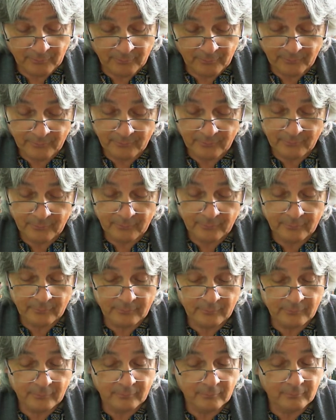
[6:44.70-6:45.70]

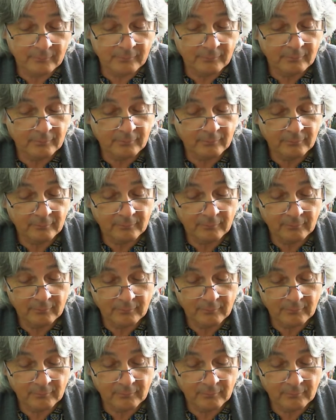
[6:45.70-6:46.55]
Nobody speaks.